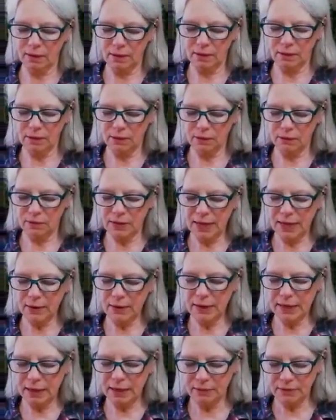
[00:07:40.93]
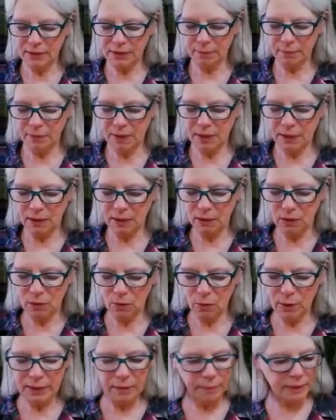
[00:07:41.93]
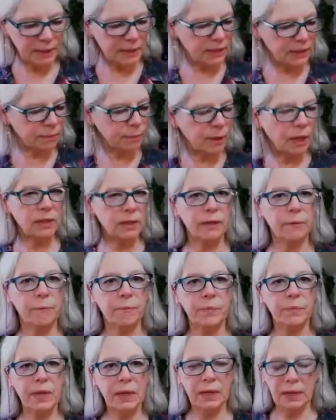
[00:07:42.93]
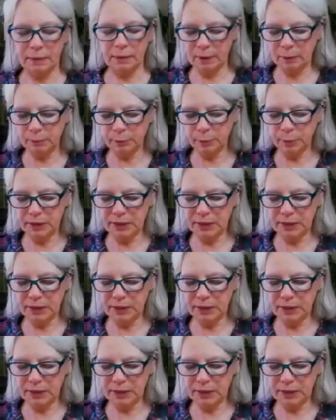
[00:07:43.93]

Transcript: So now I have something quite a bit smaller. And I'm going to put